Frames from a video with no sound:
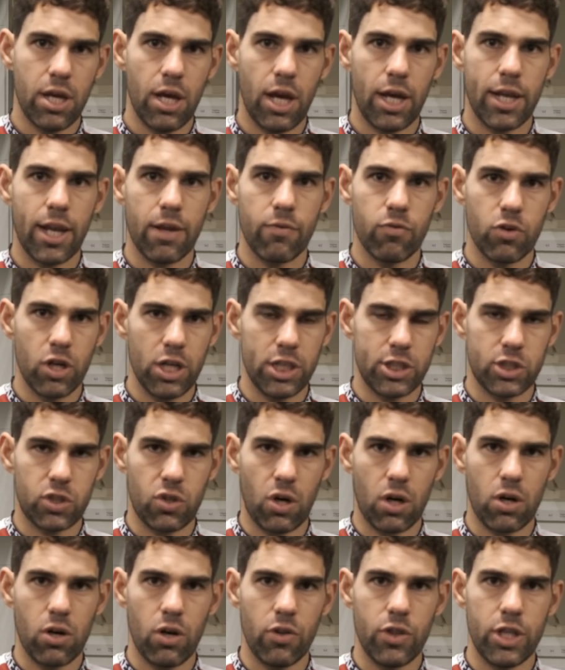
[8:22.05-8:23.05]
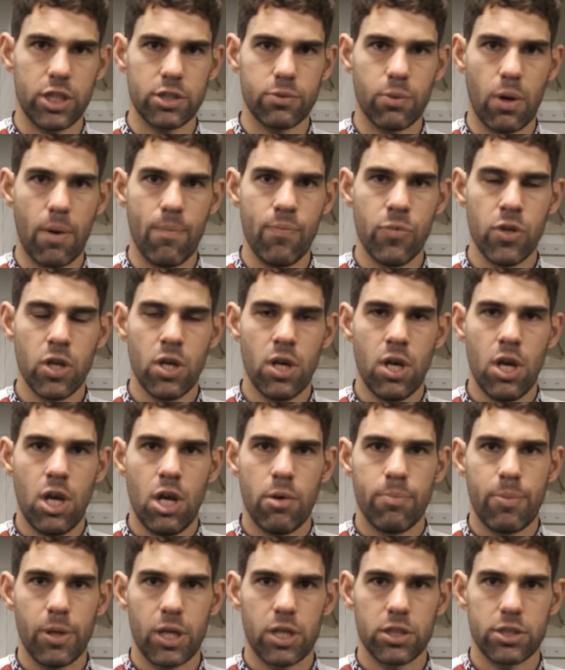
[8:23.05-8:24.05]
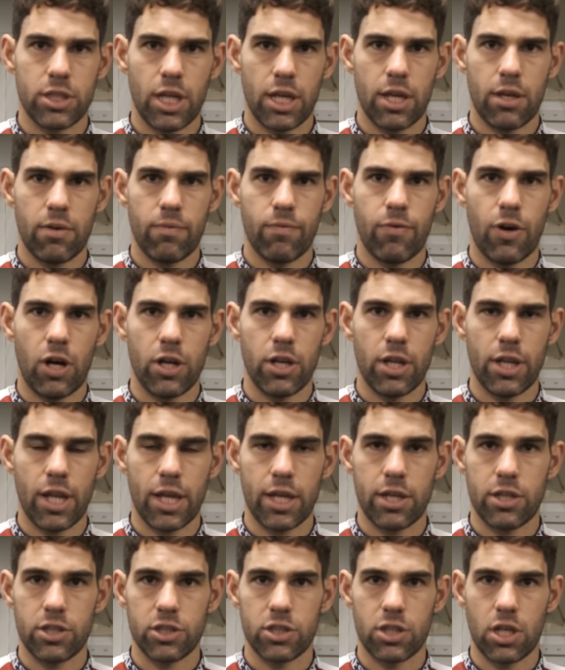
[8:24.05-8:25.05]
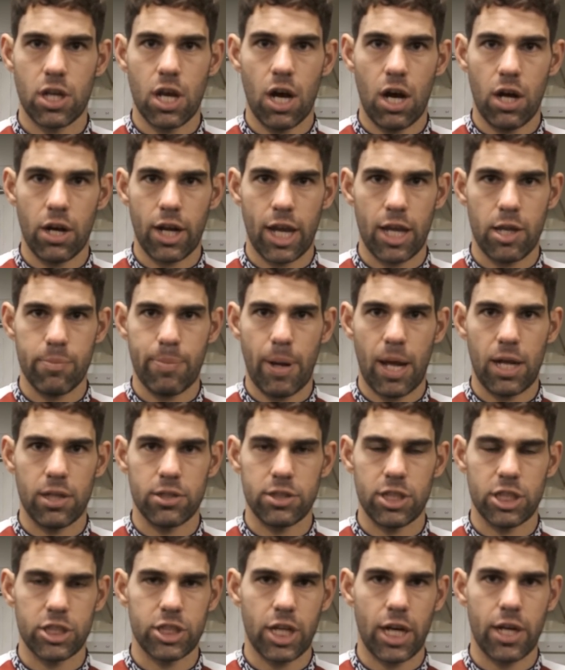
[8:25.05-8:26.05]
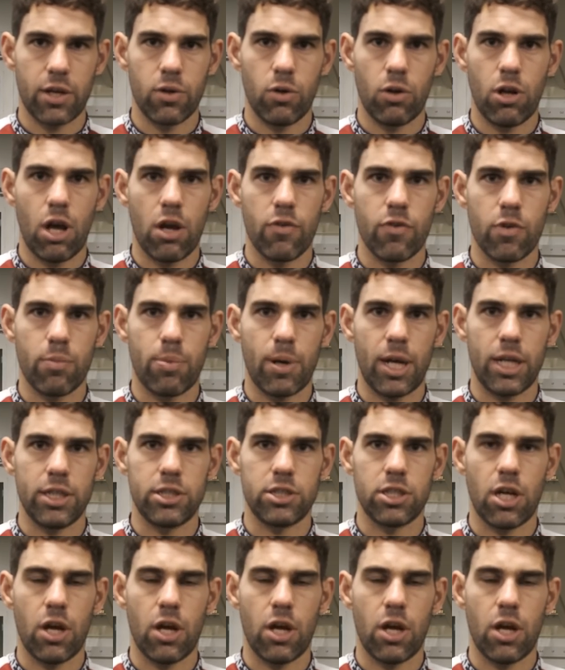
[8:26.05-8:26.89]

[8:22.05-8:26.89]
and they really struggle on this one because they find that they just can't get the balance. They're shaking all over the place.